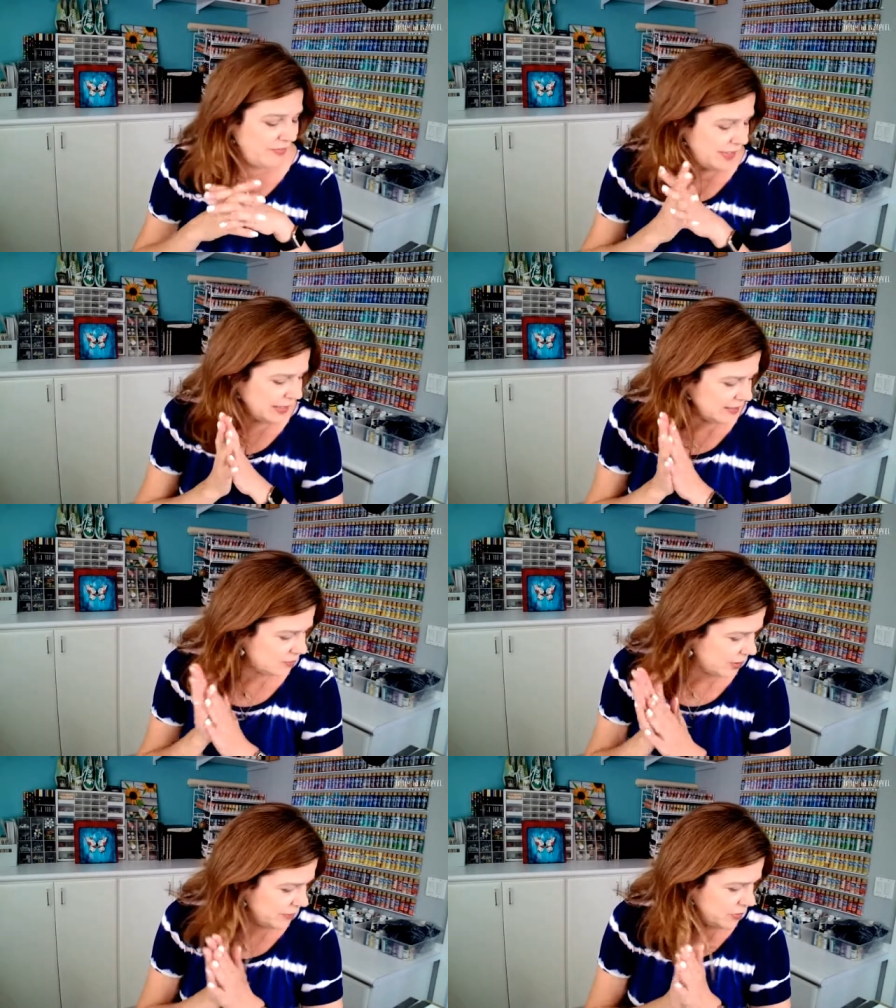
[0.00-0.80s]
like
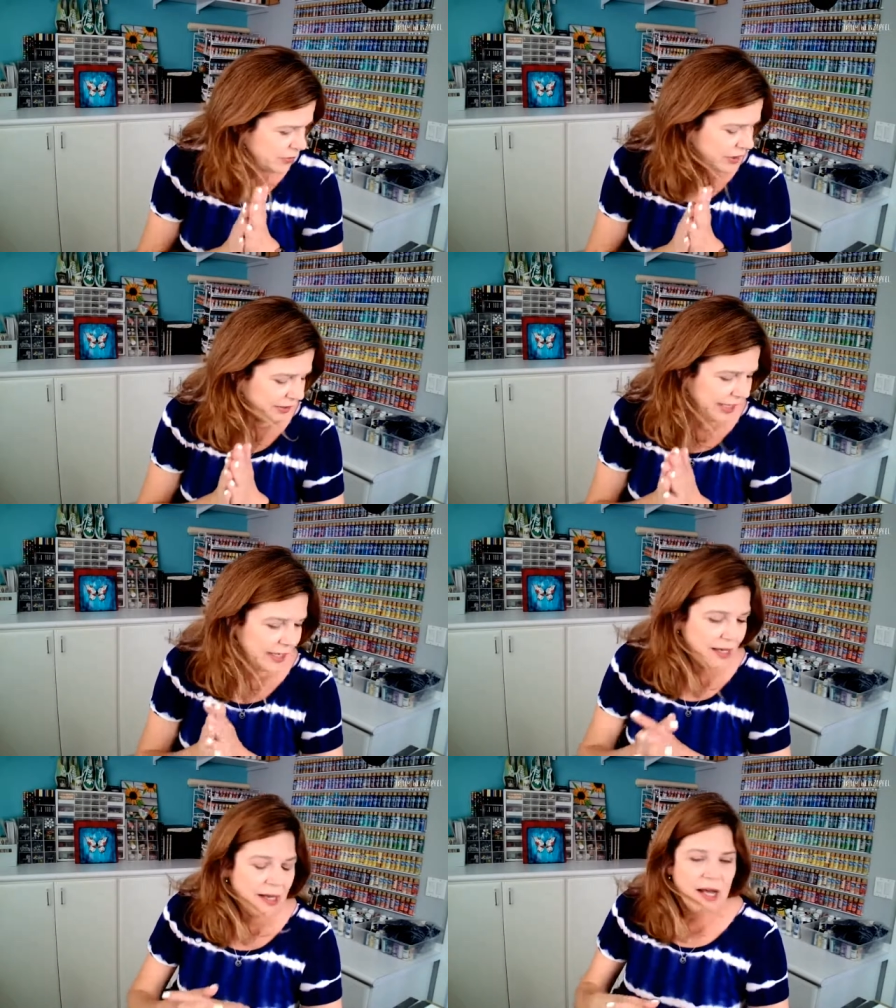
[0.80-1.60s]
that's what I've been doing all
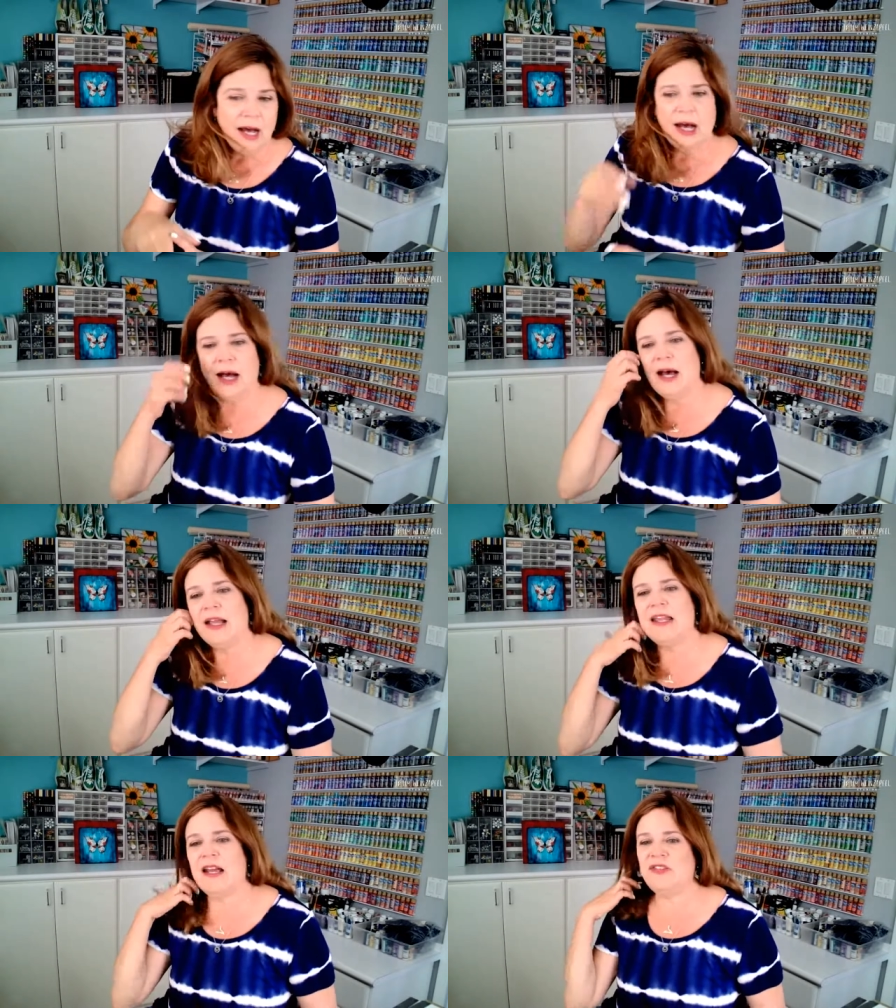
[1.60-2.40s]
day.
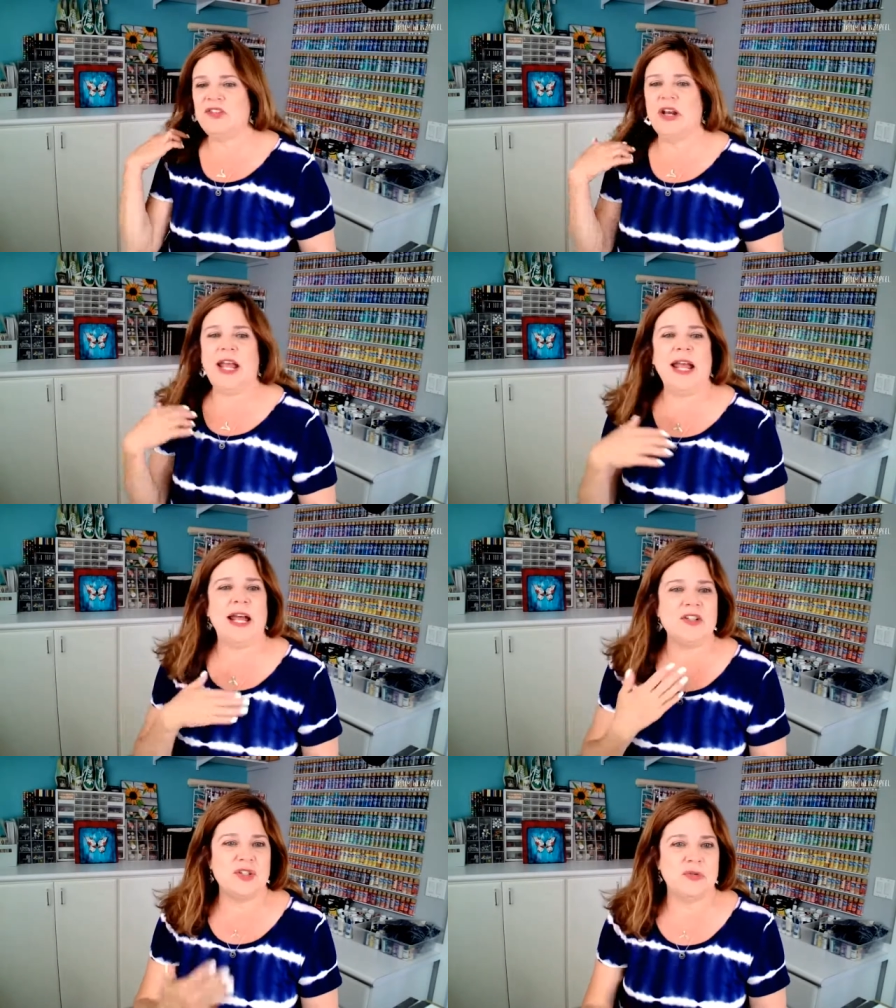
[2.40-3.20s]
Yesterday,
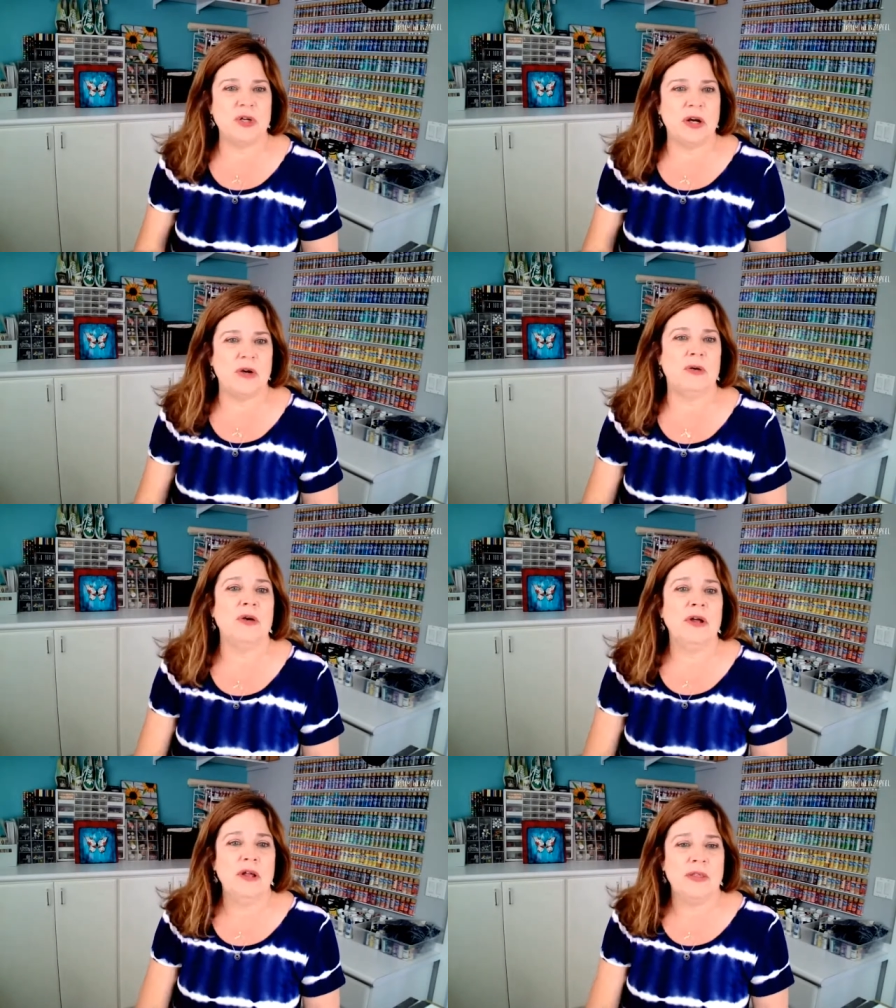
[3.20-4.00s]
as you
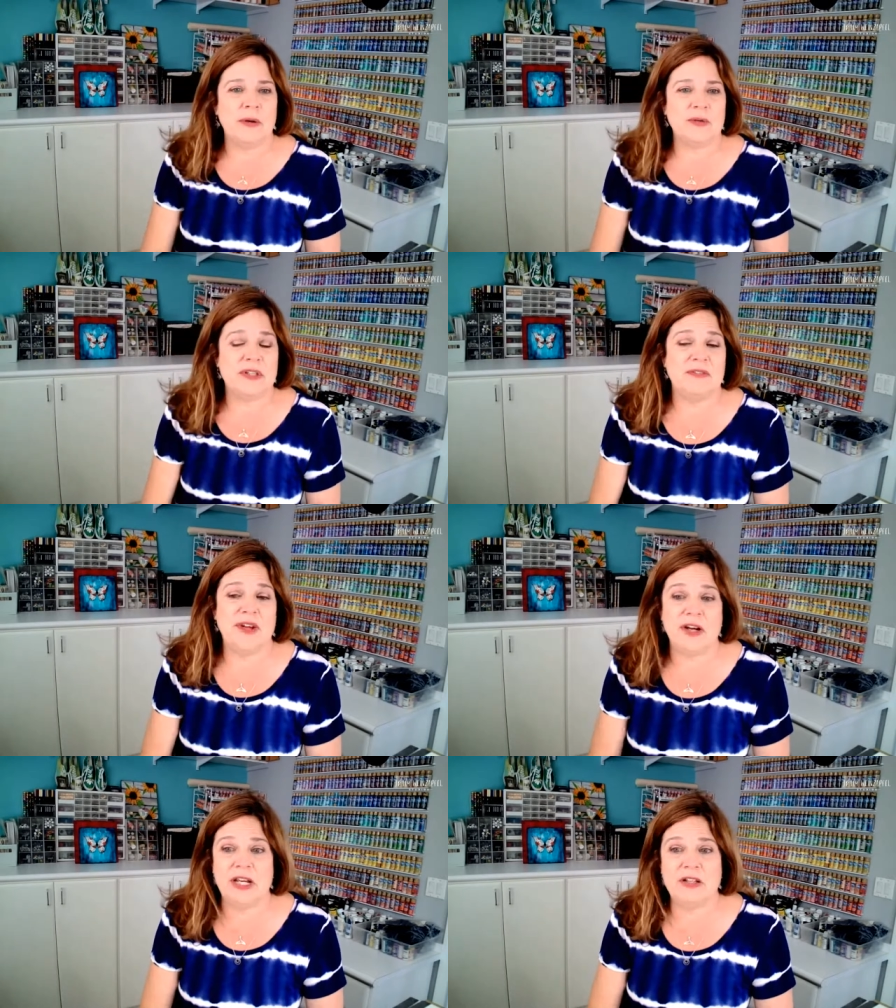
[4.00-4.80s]
know, there was a
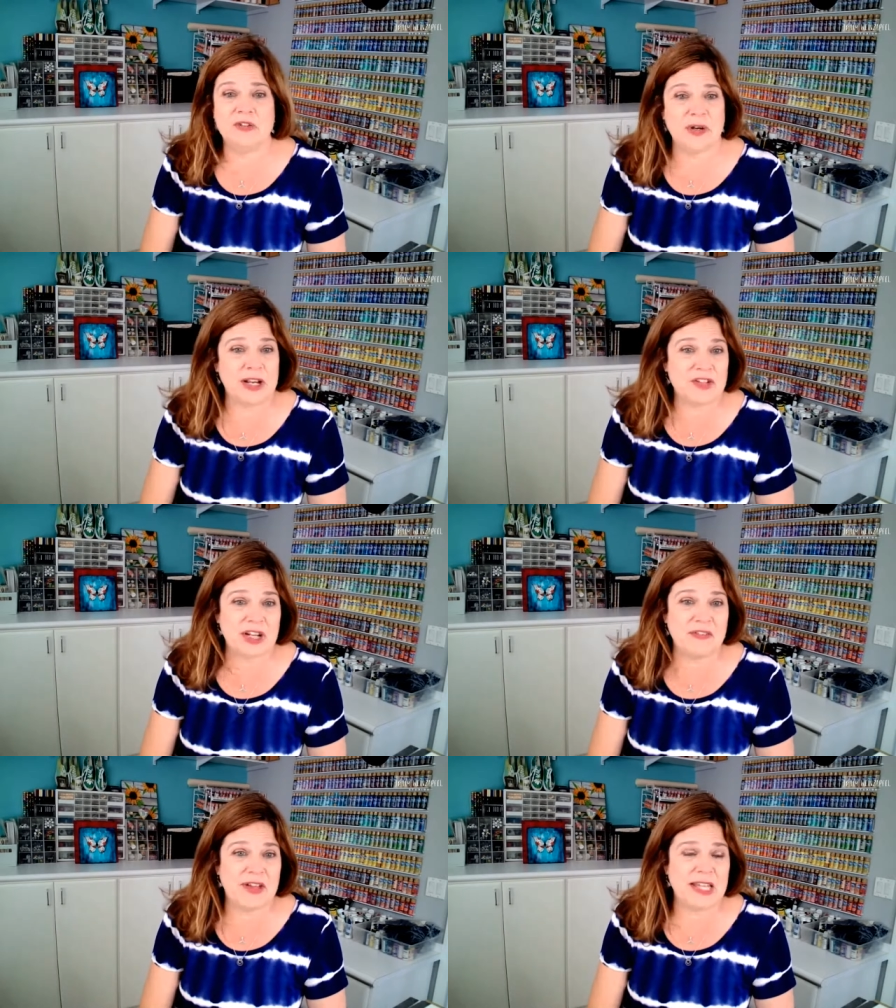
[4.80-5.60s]
very
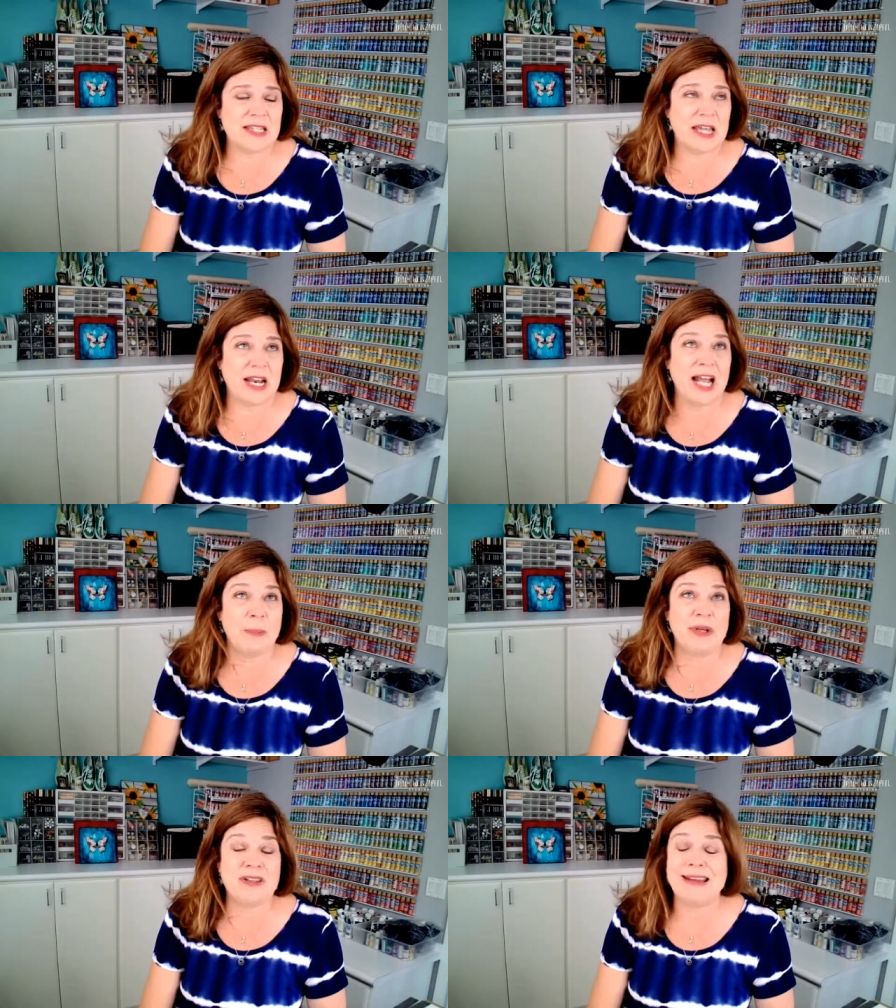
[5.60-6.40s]
tragic event that
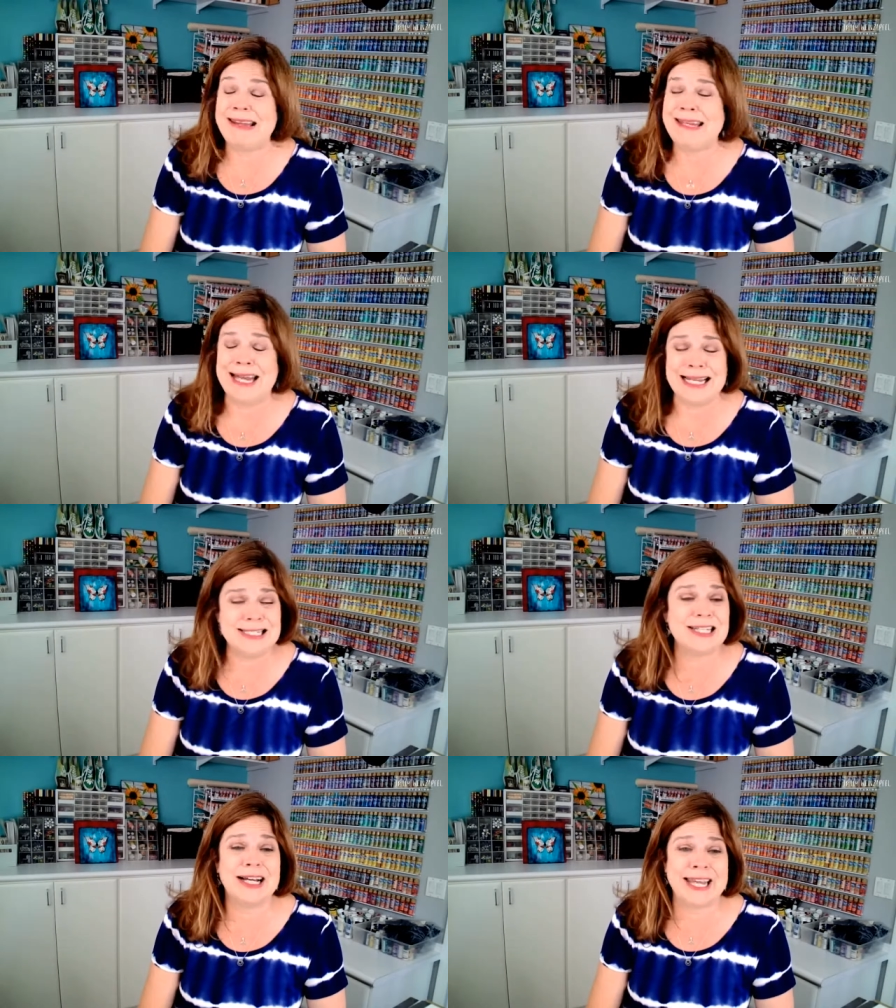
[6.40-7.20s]
happened
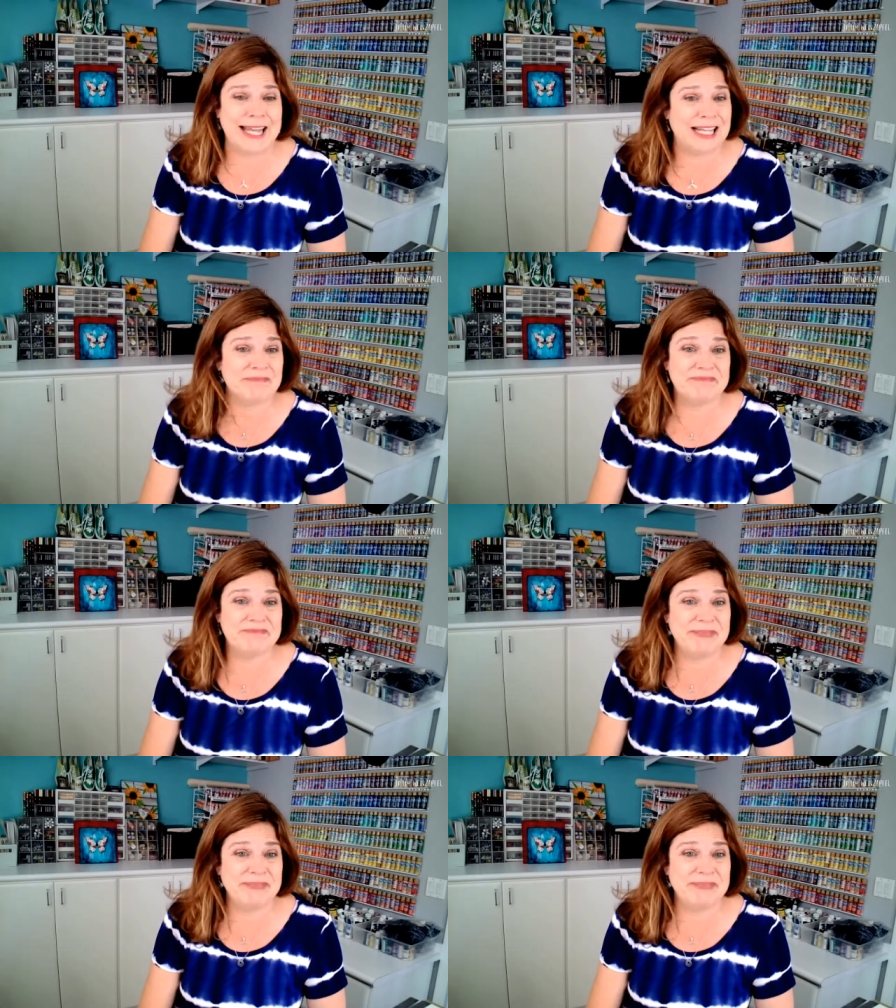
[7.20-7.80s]
yet again.